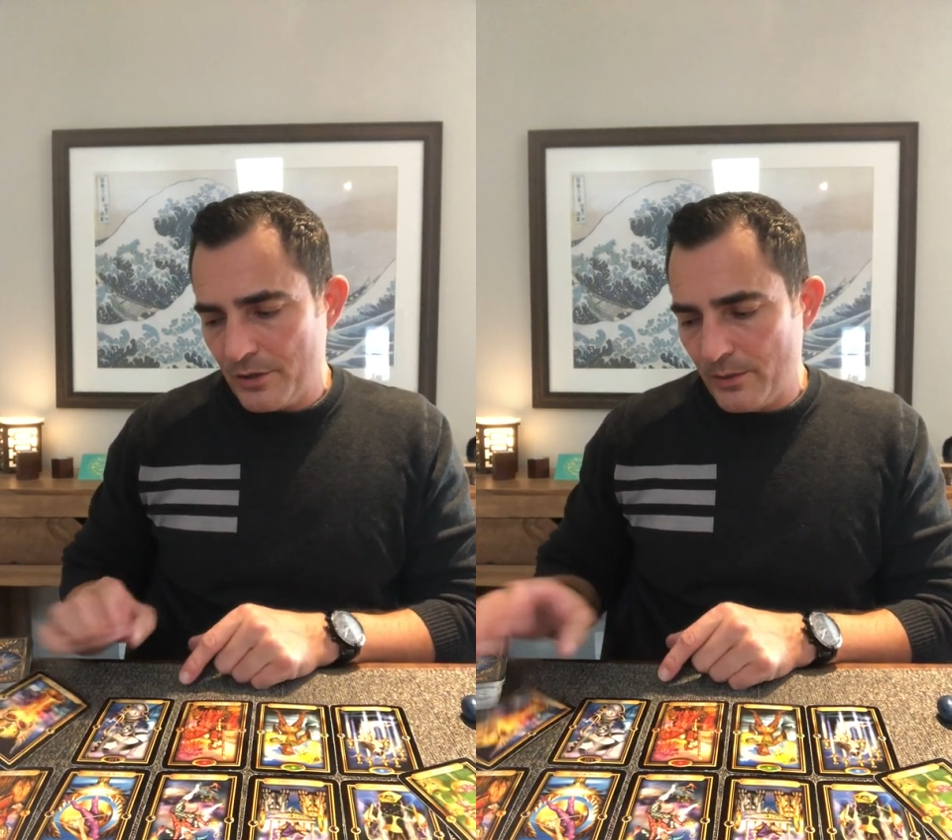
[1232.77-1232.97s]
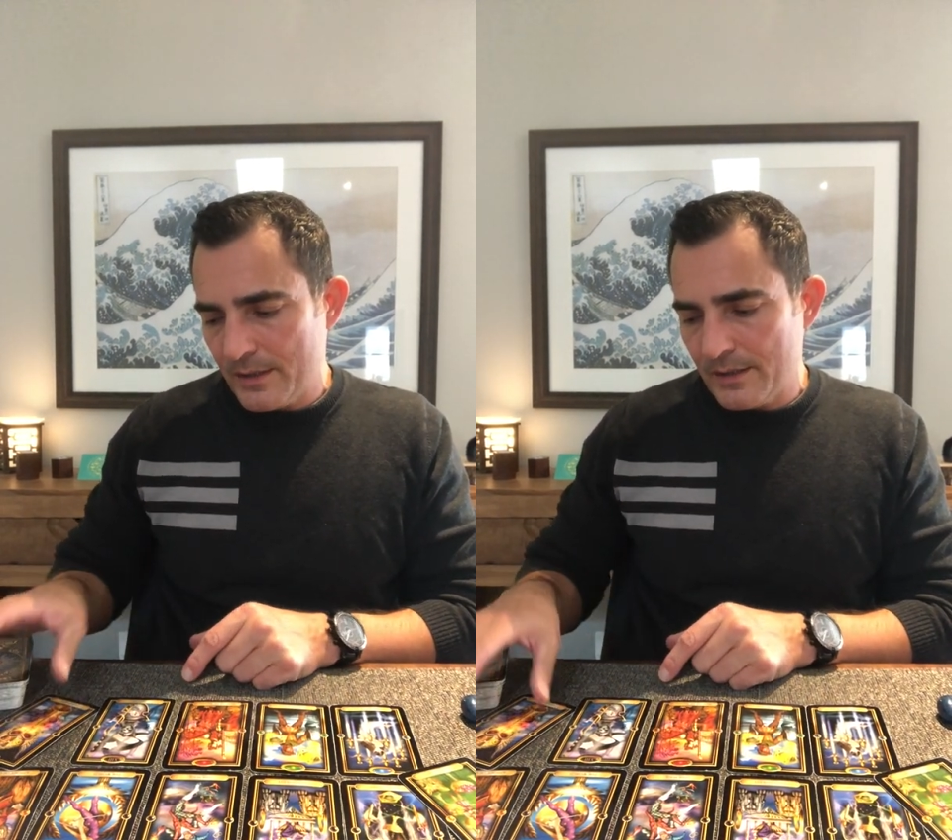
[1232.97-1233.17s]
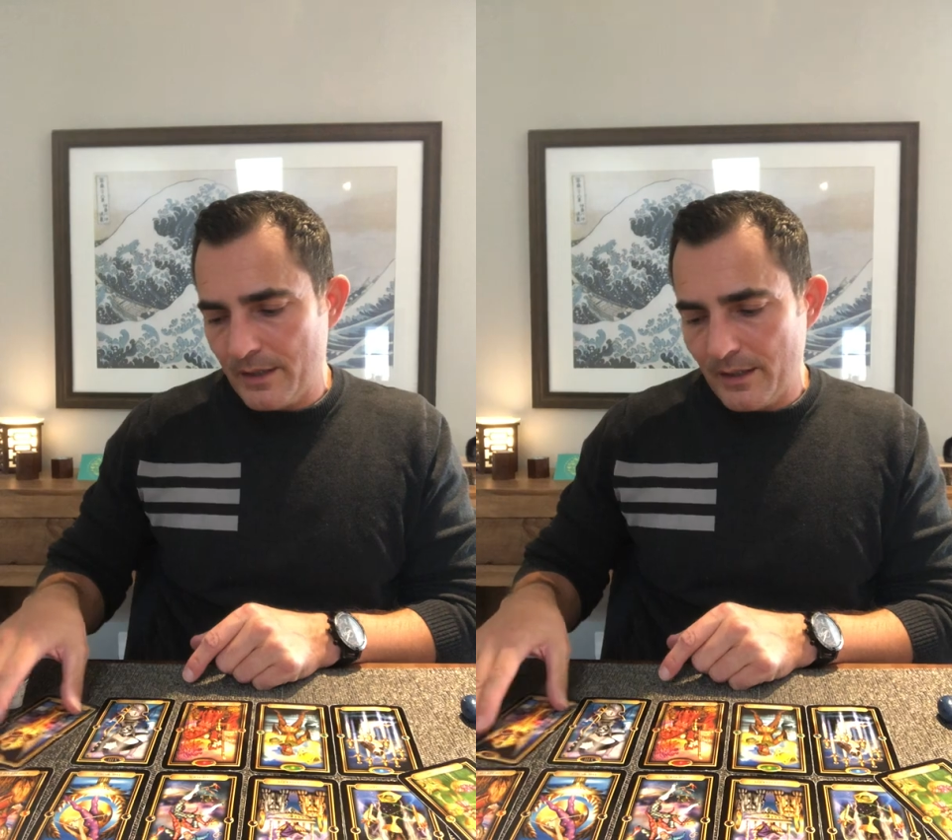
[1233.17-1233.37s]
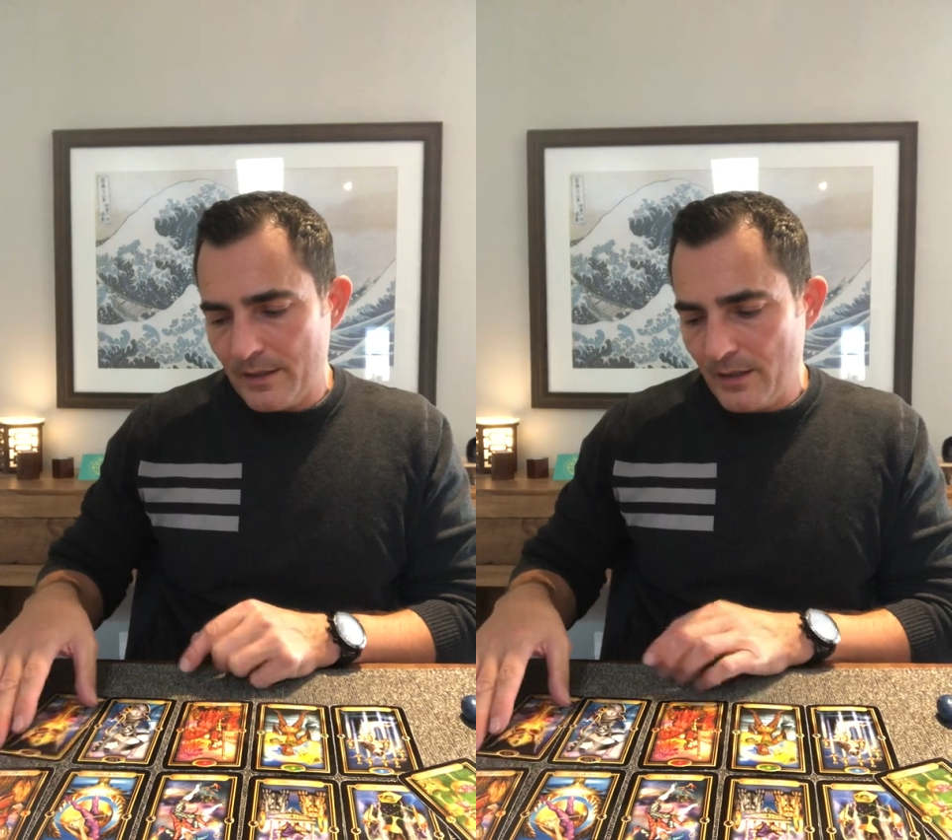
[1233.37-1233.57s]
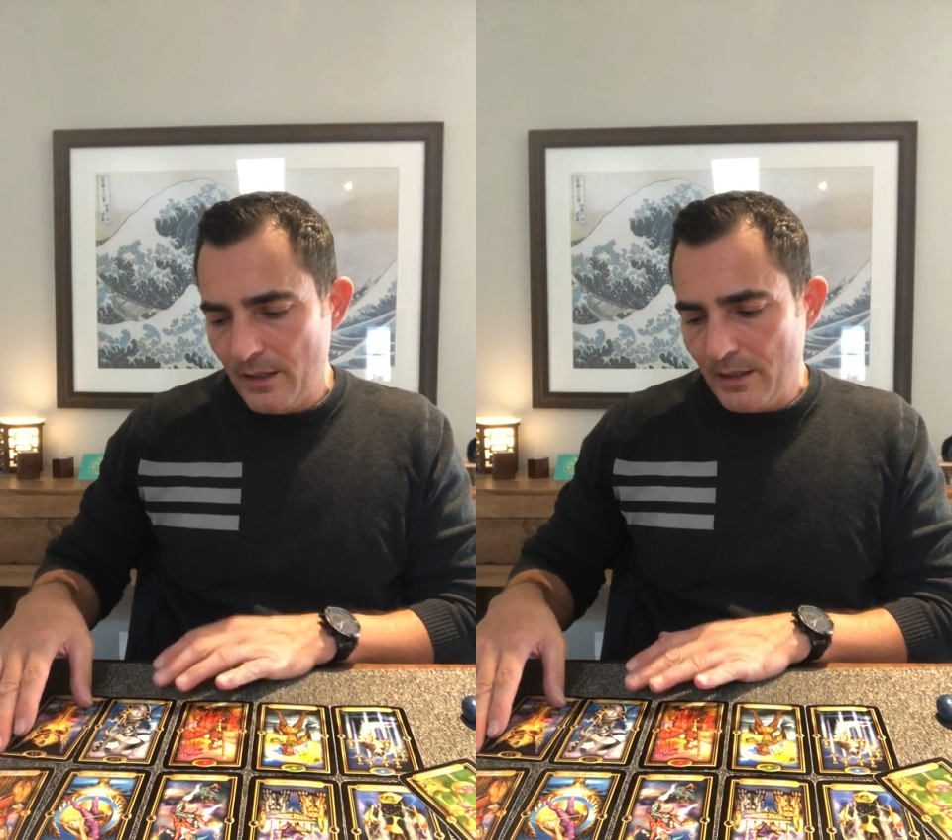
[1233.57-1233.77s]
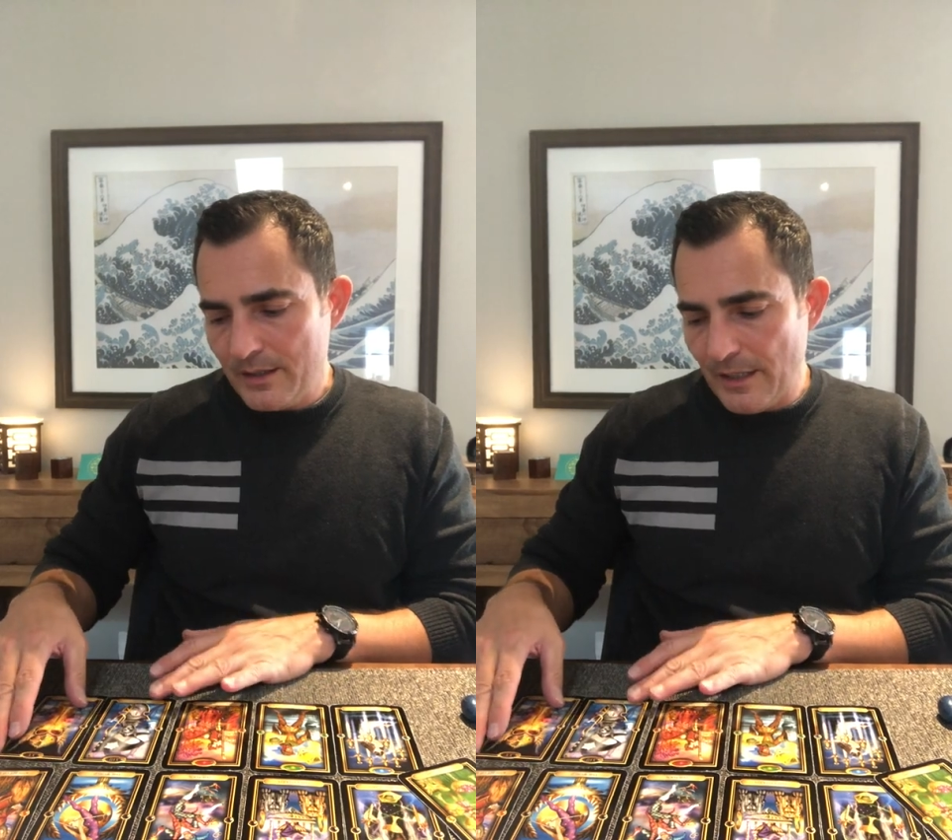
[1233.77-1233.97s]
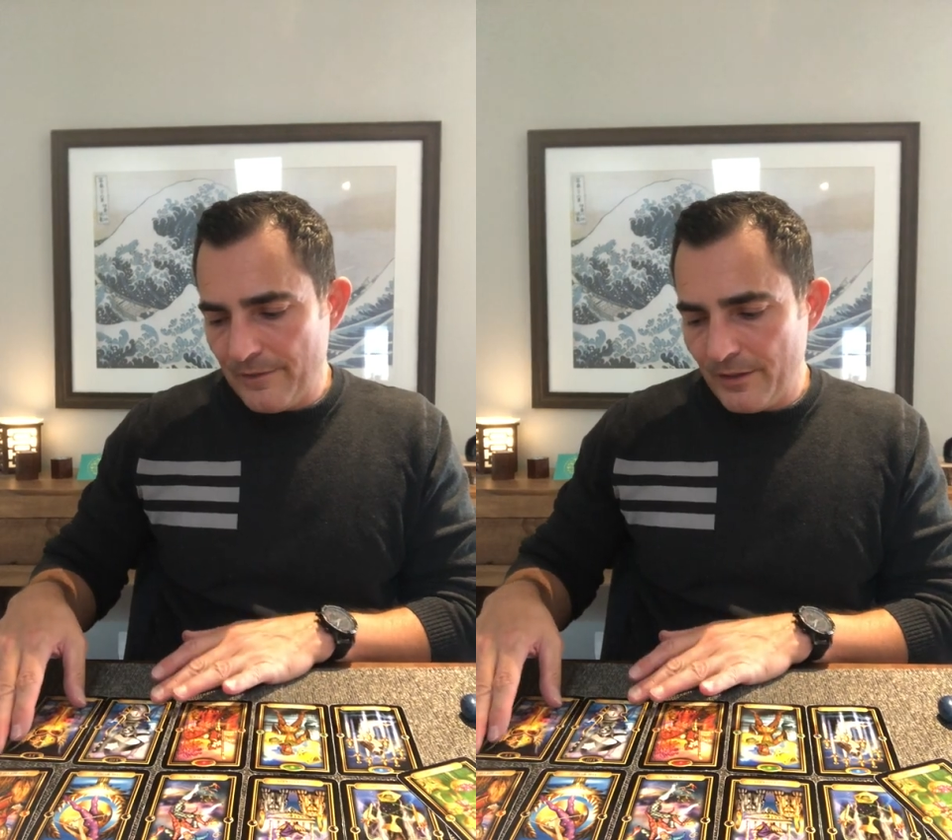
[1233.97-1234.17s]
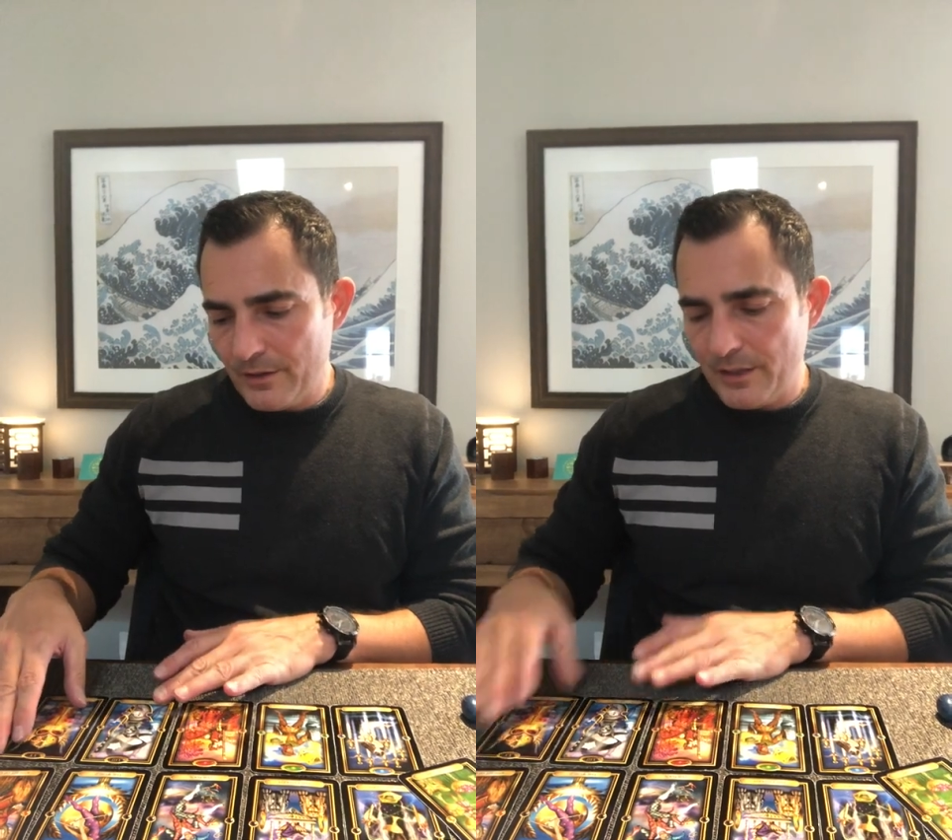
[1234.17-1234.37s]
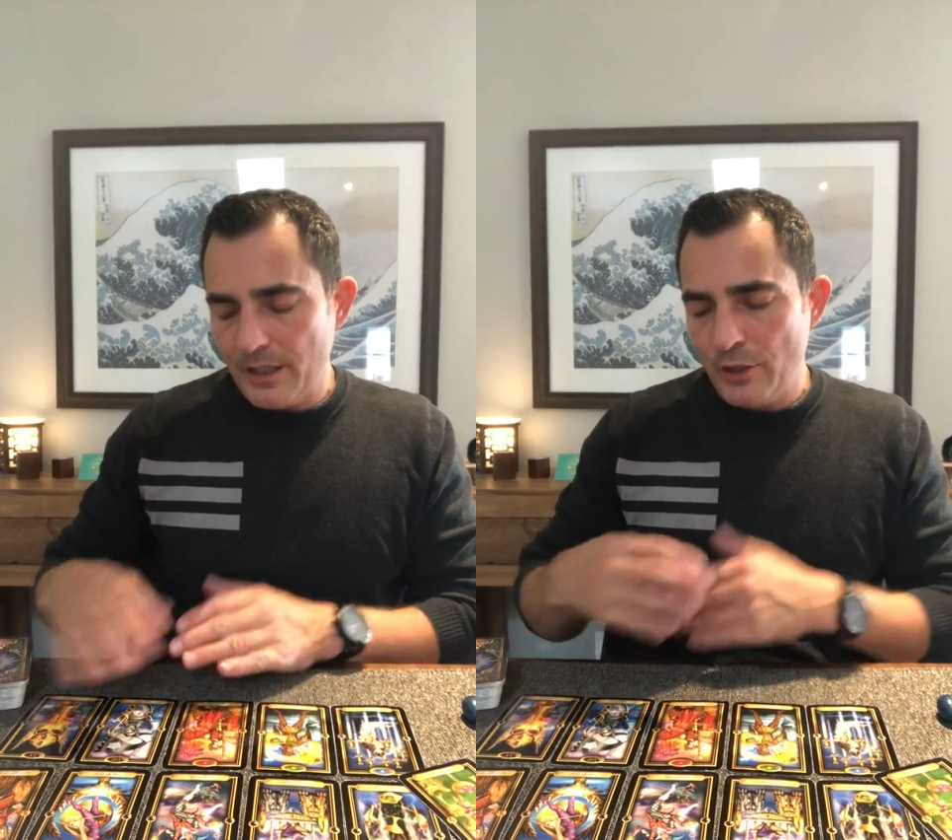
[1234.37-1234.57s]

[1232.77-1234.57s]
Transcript: So it's like definitely